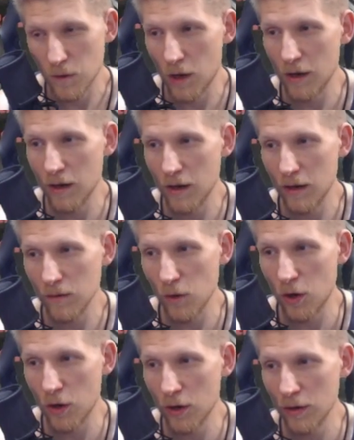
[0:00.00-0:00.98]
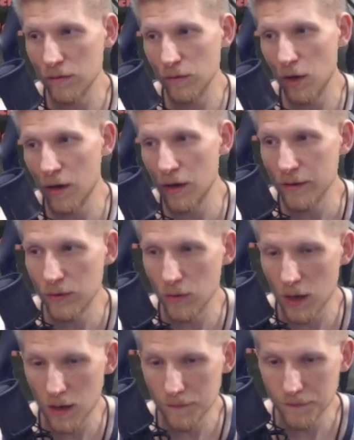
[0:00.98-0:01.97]
Lara
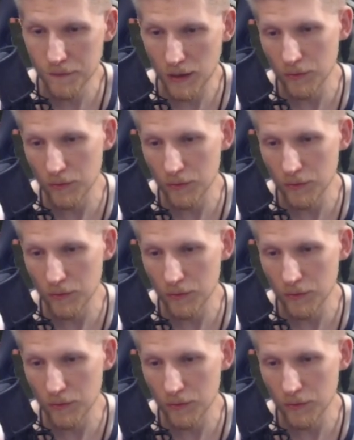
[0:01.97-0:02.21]
Croft,